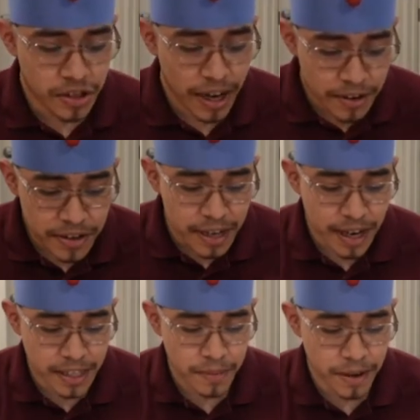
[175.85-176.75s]
tell you
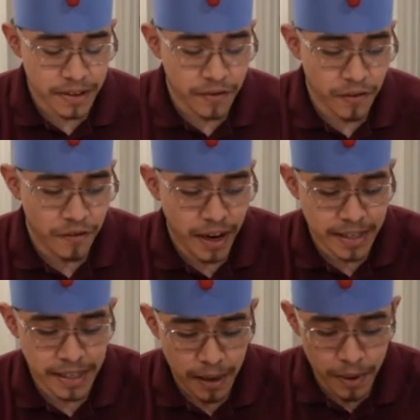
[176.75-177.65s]
guys about different
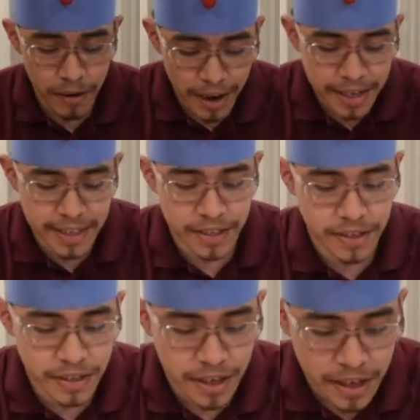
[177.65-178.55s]
facts about
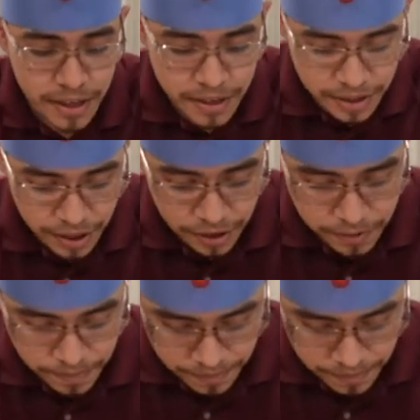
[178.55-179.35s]
reindeers. So